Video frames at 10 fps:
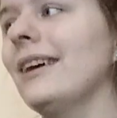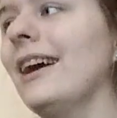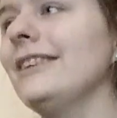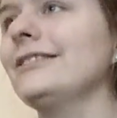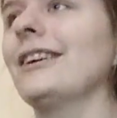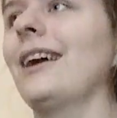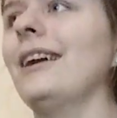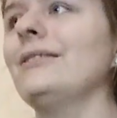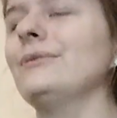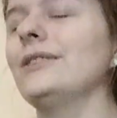I just
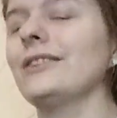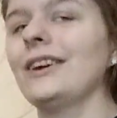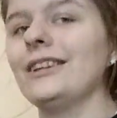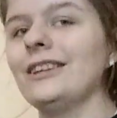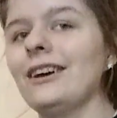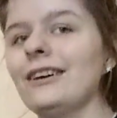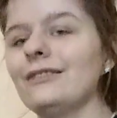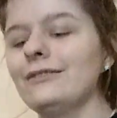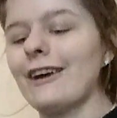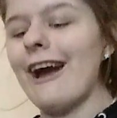kind of went like, no.
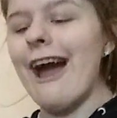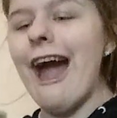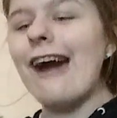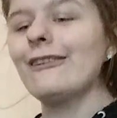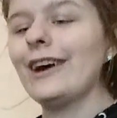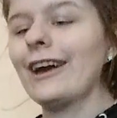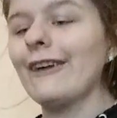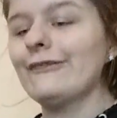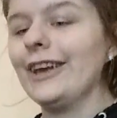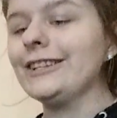Like a
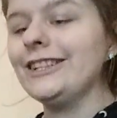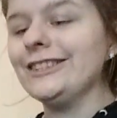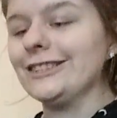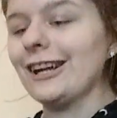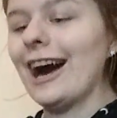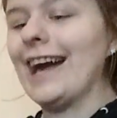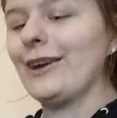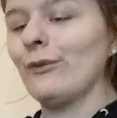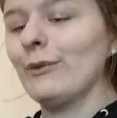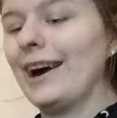very shy,
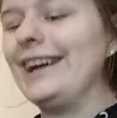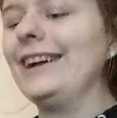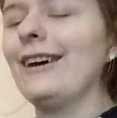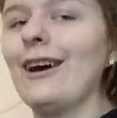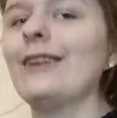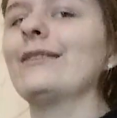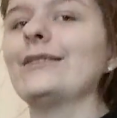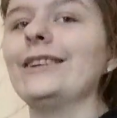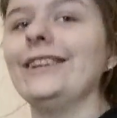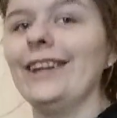quiet,
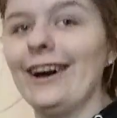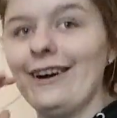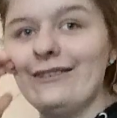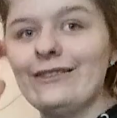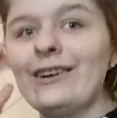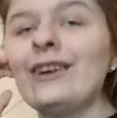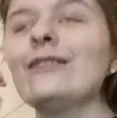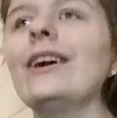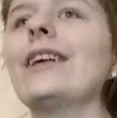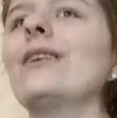awkward no.
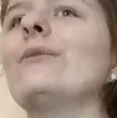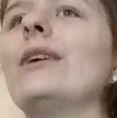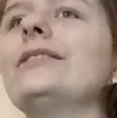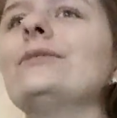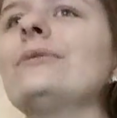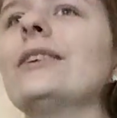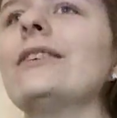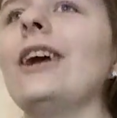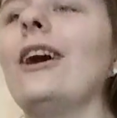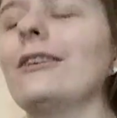Like it wasn't
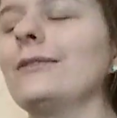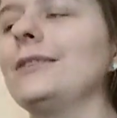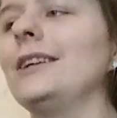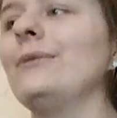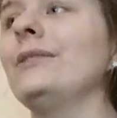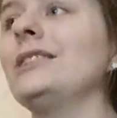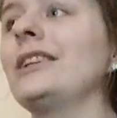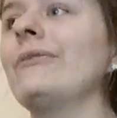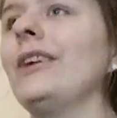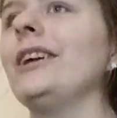really awkward, it was
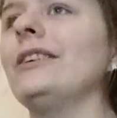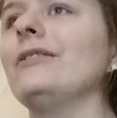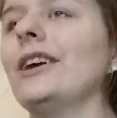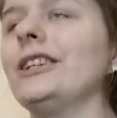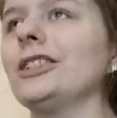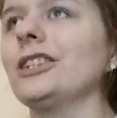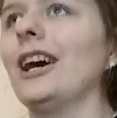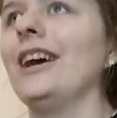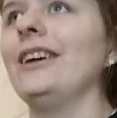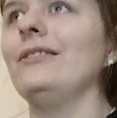just very like
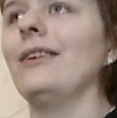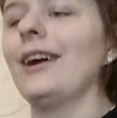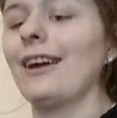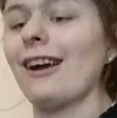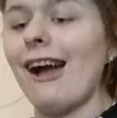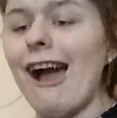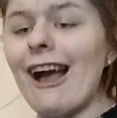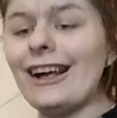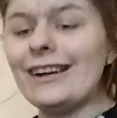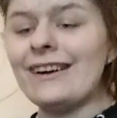shy and like,
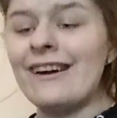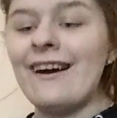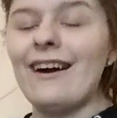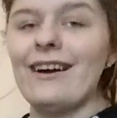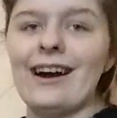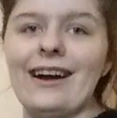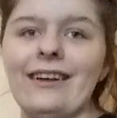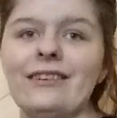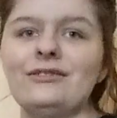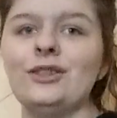
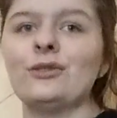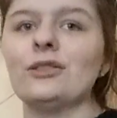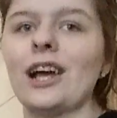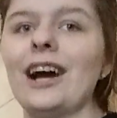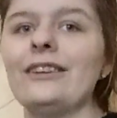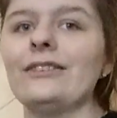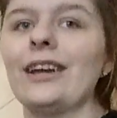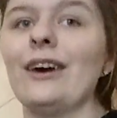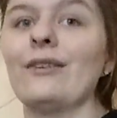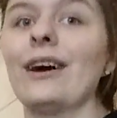you could kind of
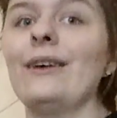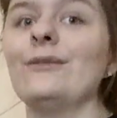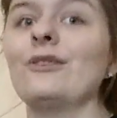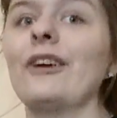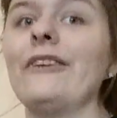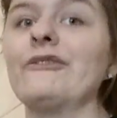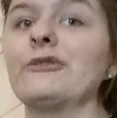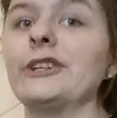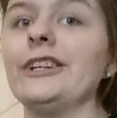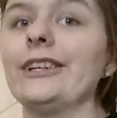tell that I was like
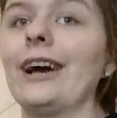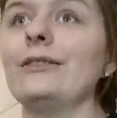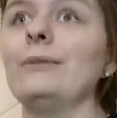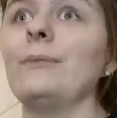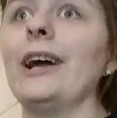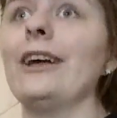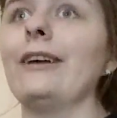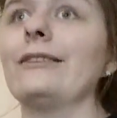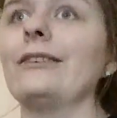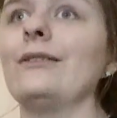freaked down in my
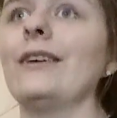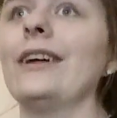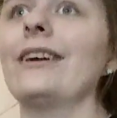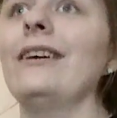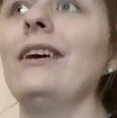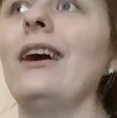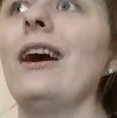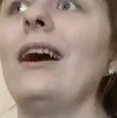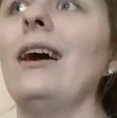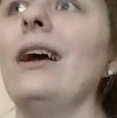head because like,
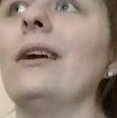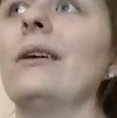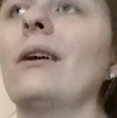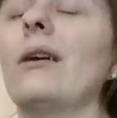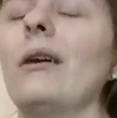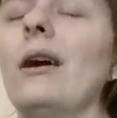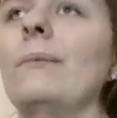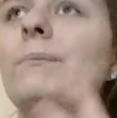a